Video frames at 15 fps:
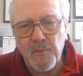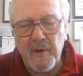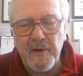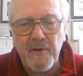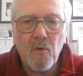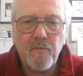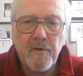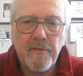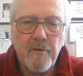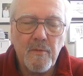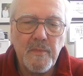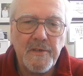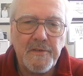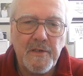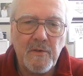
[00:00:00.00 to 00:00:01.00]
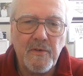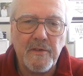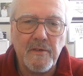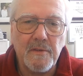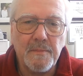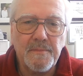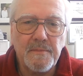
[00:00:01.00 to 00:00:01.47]
Read over their
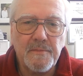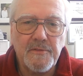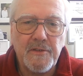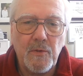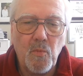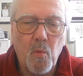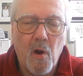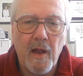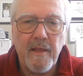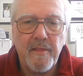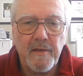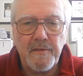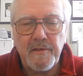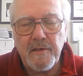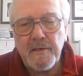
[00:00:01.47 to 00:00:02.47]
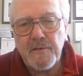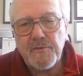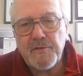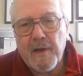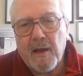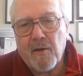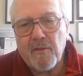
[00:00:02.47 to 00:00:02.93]
material. See why they
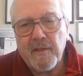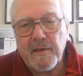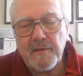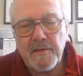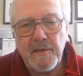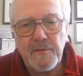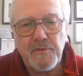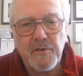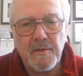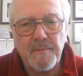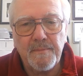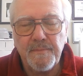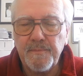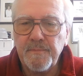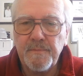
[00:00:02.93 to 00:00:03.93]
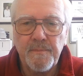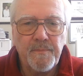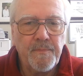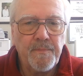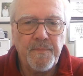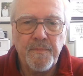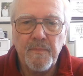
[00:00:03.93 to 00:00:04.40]
teach, how they teach it.
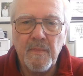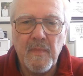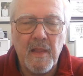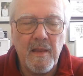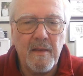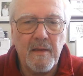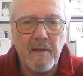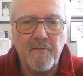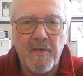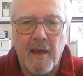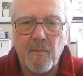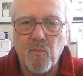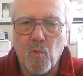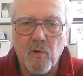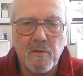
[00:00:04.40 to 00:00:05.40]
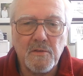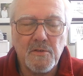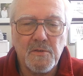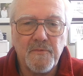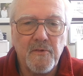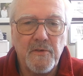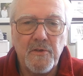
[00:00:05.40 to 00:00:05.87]
If that
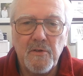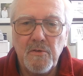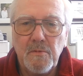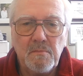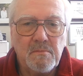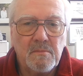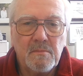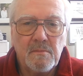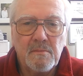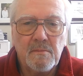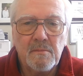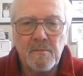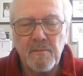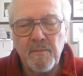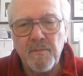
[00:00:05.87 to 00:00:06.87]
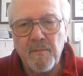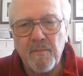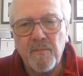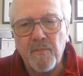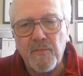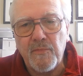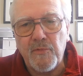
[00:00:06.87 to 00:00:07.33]
works for you,
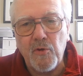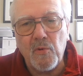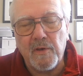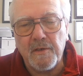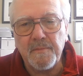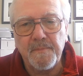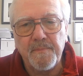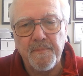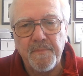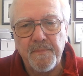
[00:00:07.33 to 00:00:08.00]
do it.